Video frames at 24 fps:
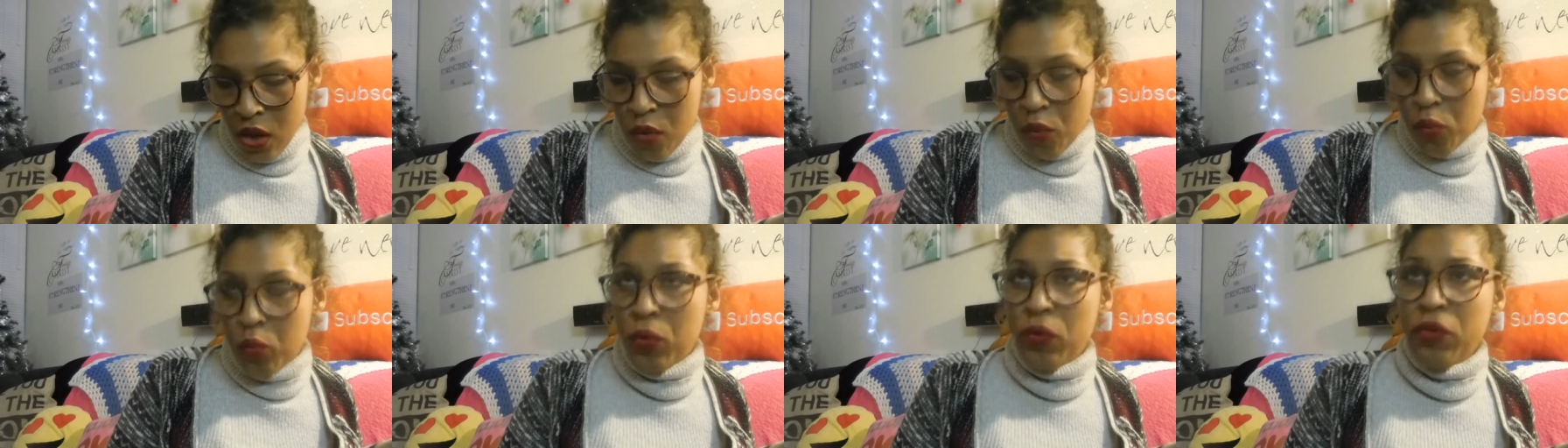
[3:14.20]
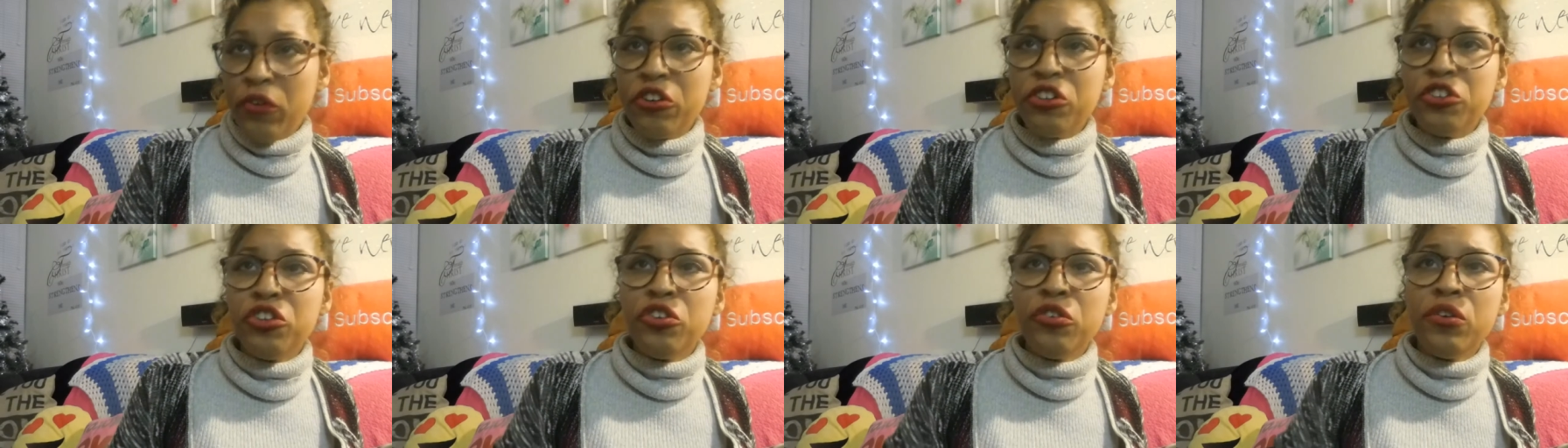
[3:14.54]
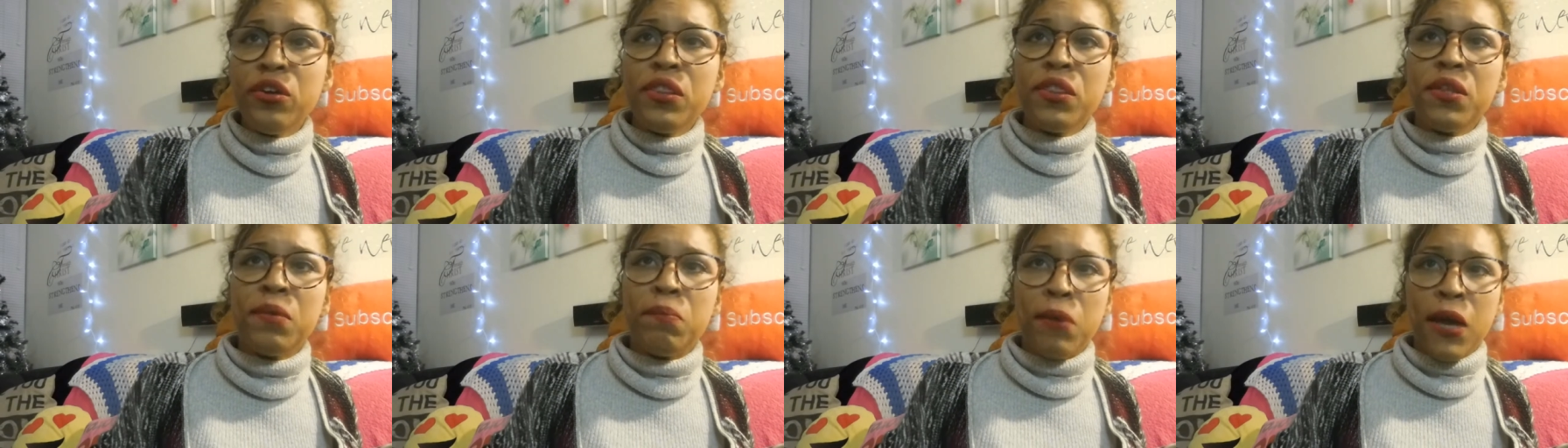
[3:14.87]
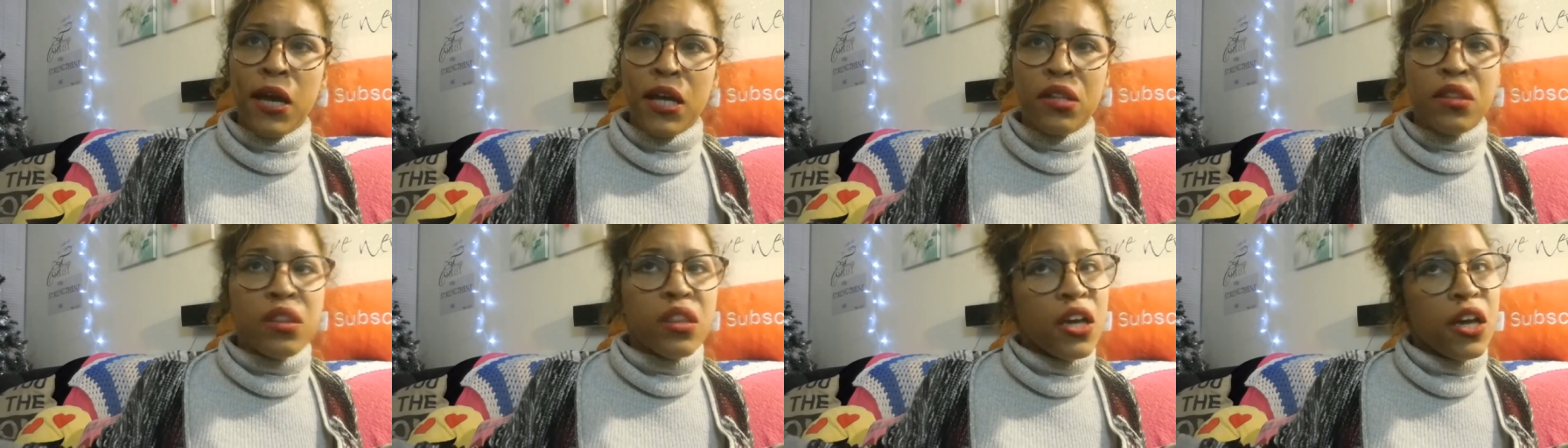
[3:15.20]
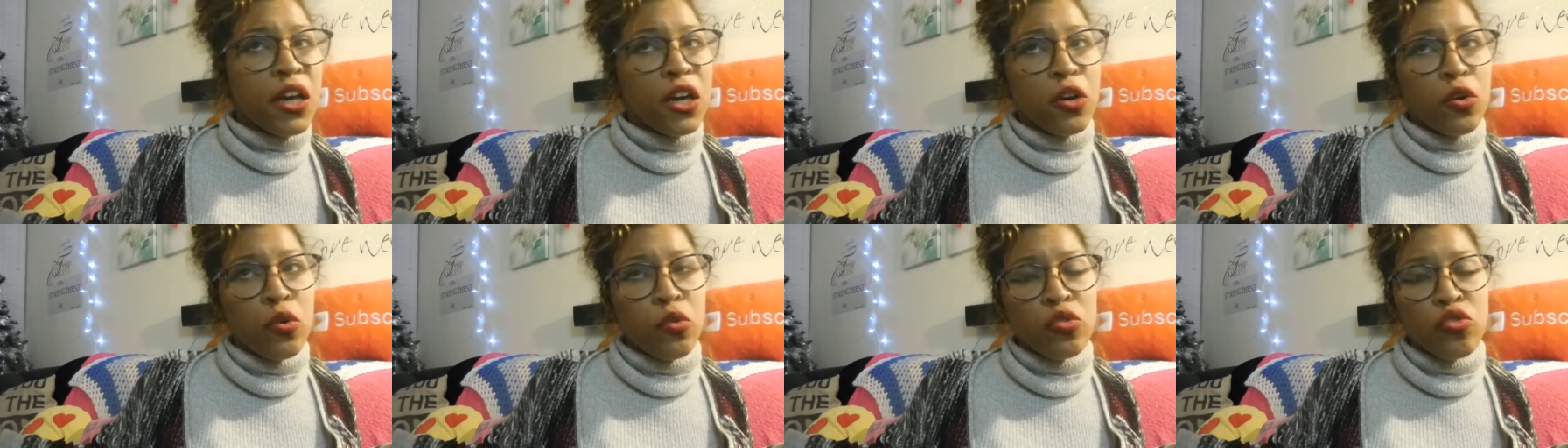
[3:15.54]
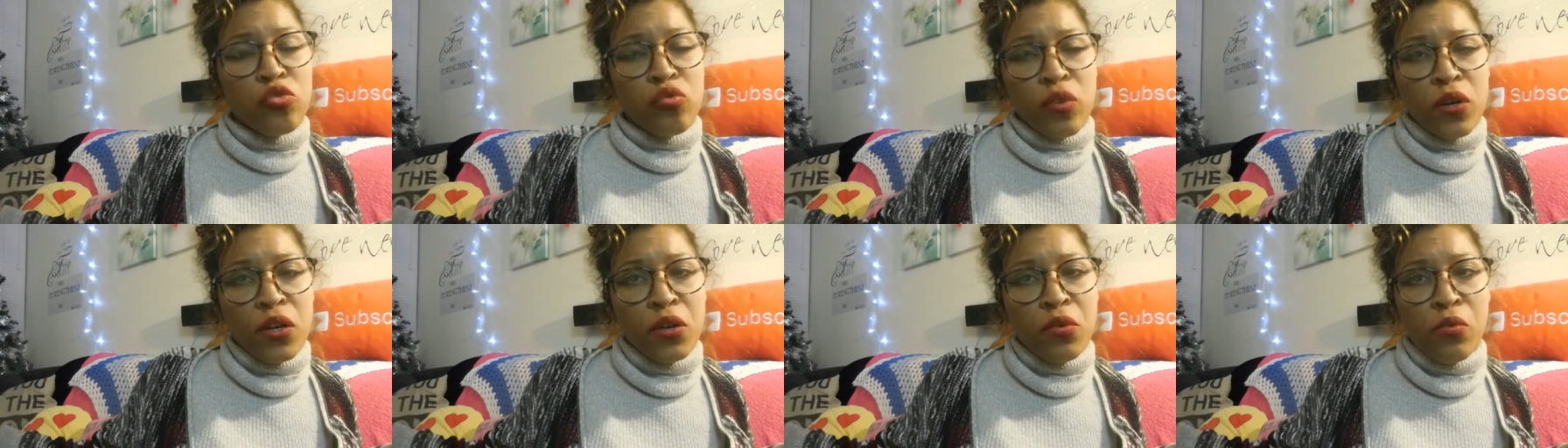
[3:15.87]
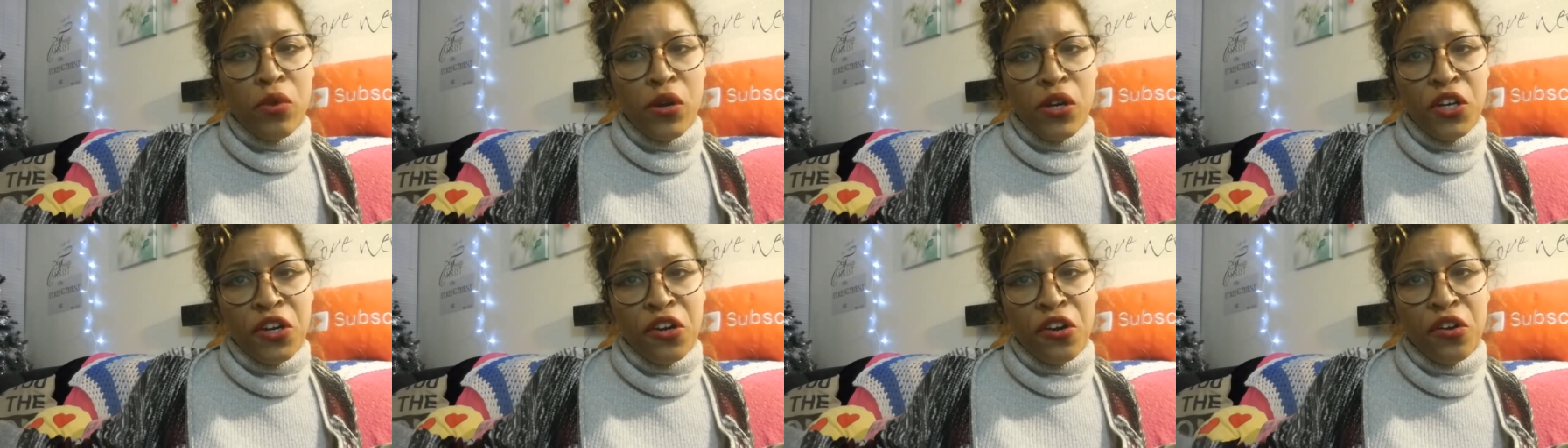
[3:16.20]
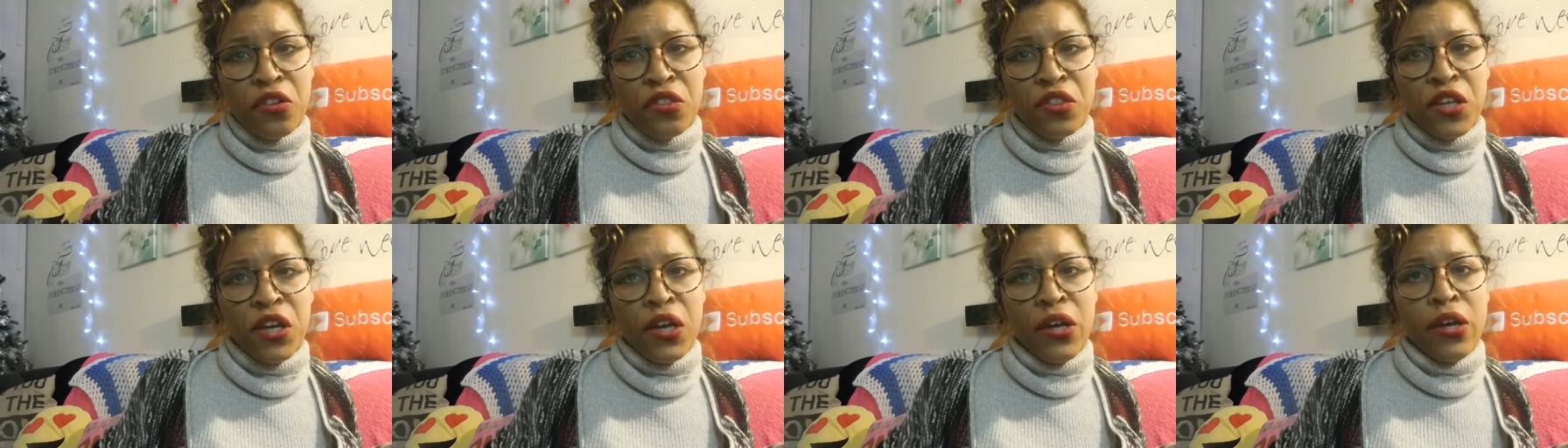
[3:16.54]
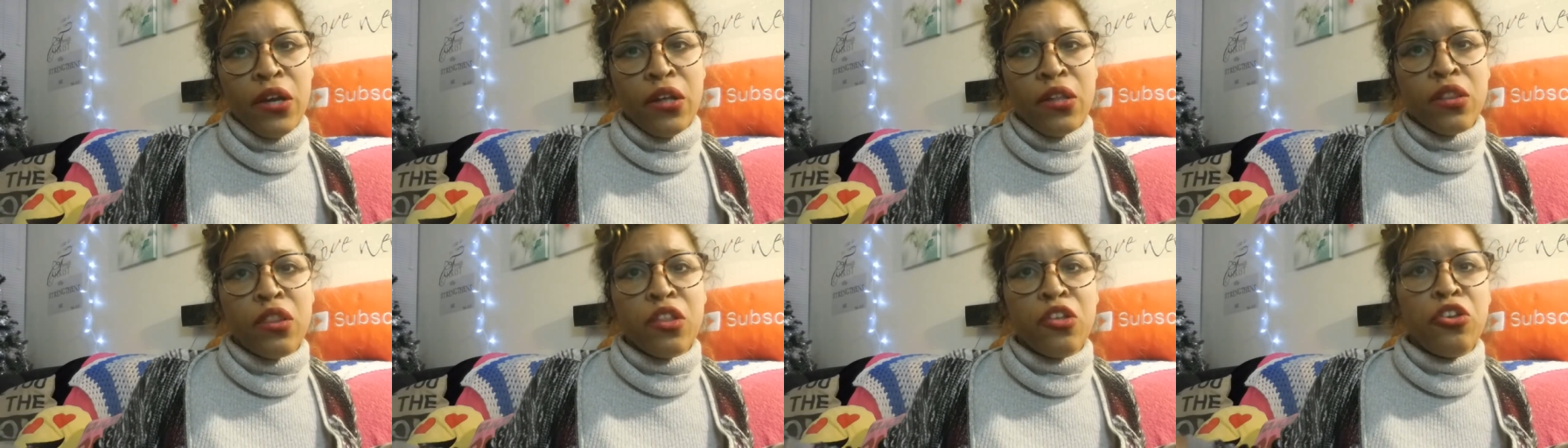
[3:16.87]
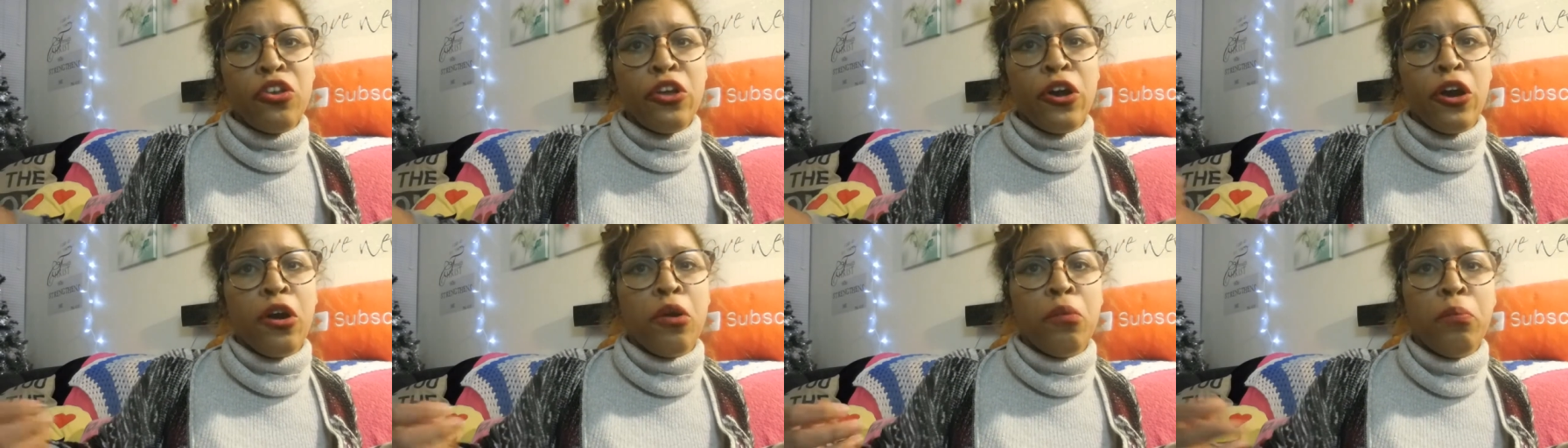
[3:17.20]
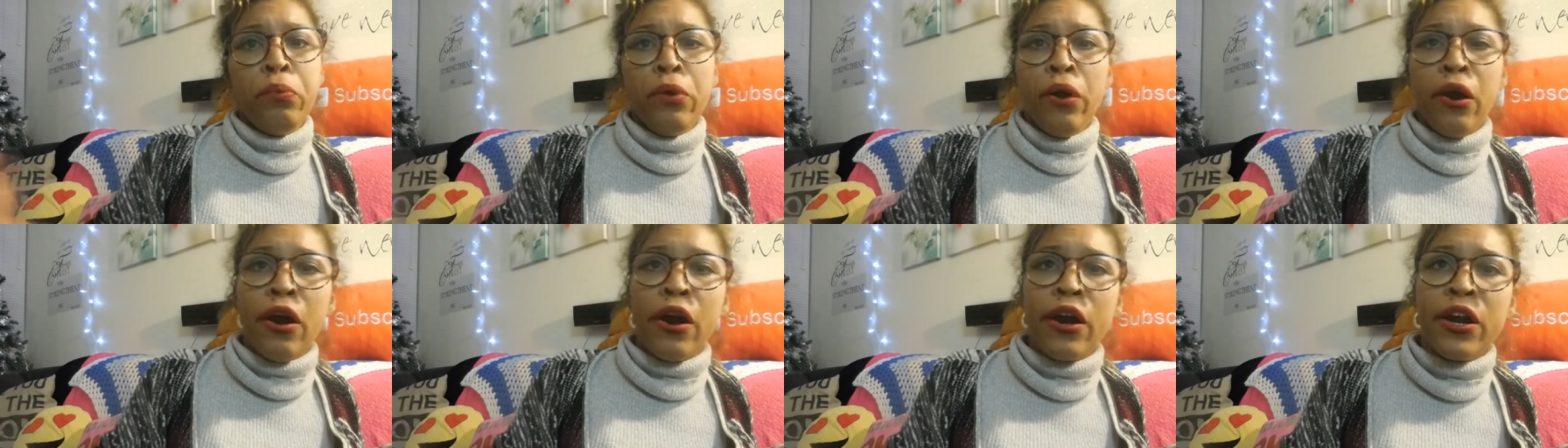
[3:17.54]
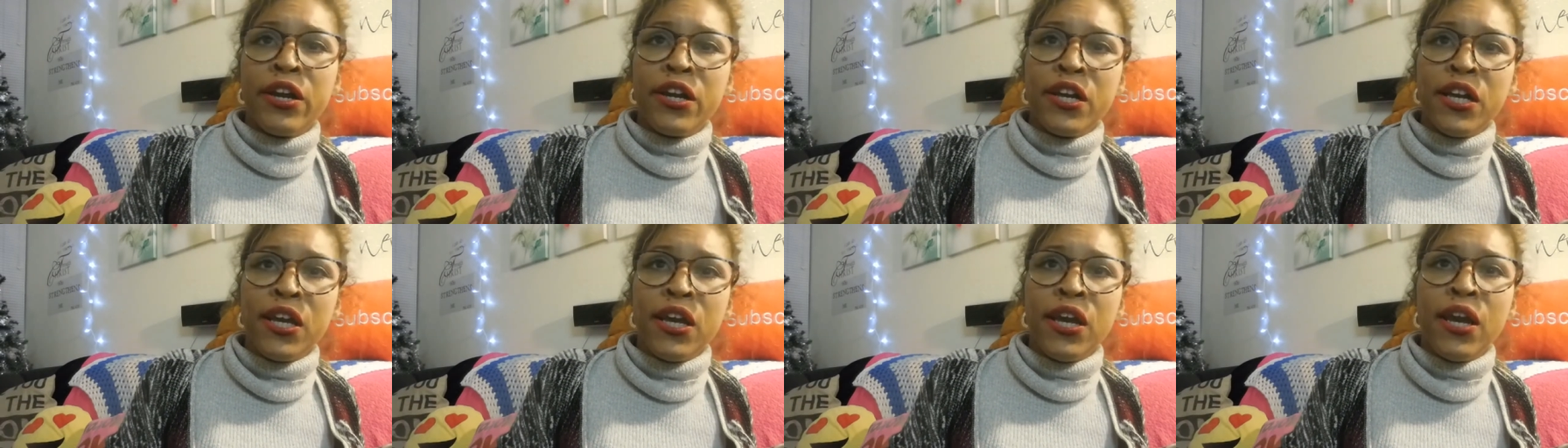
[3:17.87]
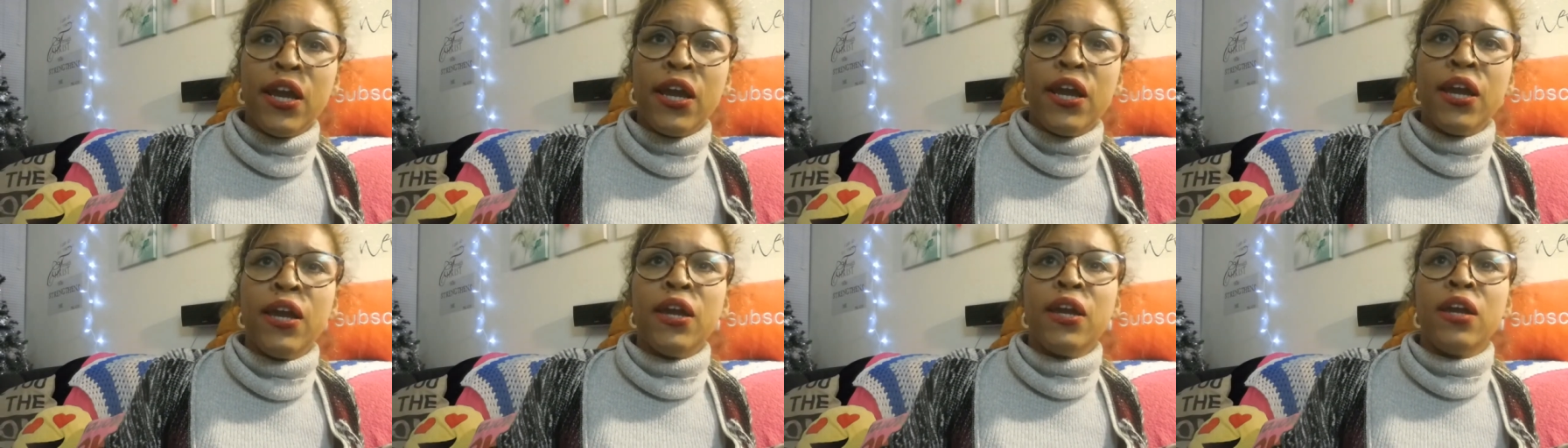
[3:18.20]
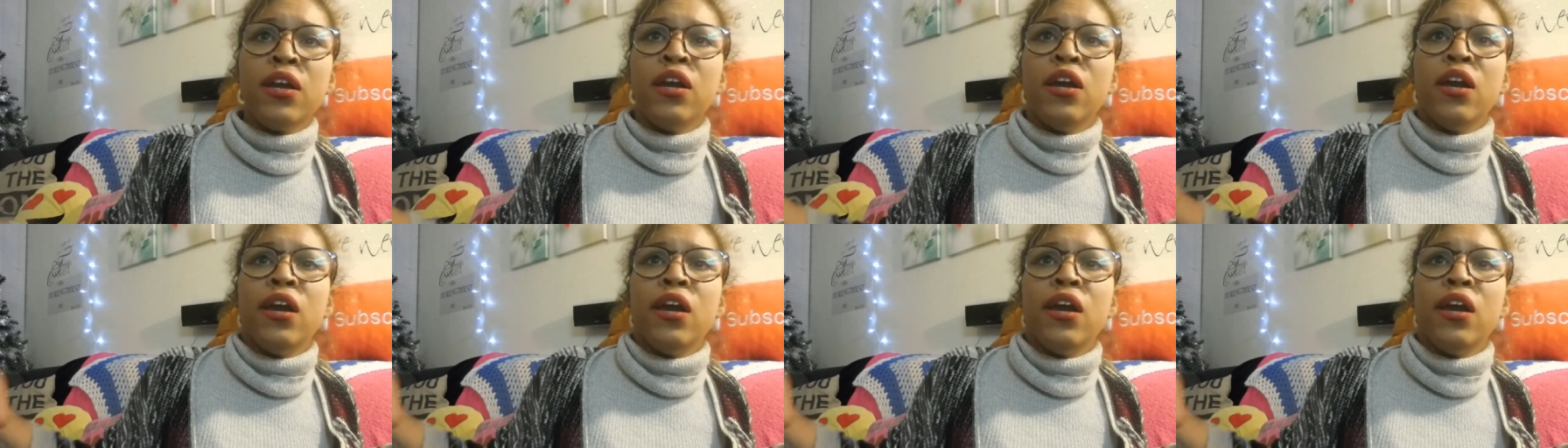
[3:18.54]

we were doing the basic 21 year old things, you know, partying